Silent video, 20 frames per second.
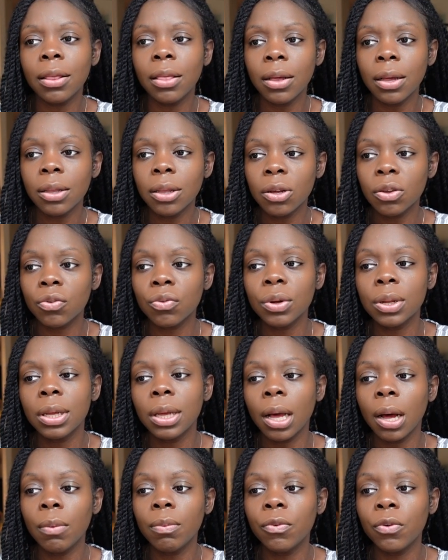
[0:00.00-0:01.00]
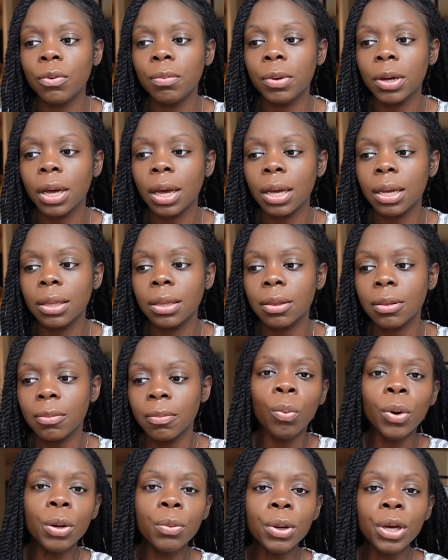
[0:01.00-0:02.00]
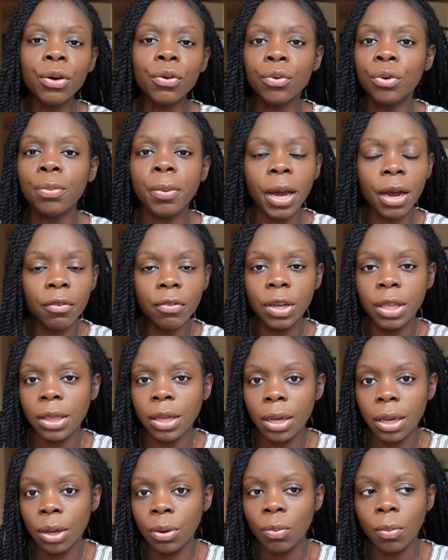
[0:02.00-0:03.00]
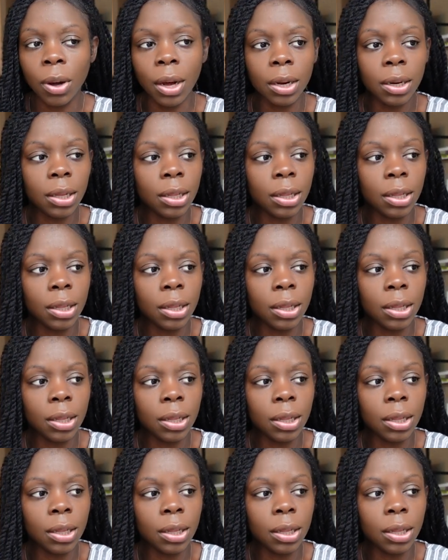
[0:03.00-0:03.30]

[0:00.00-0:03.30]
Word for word: I think that's really helpful because when we group everything in one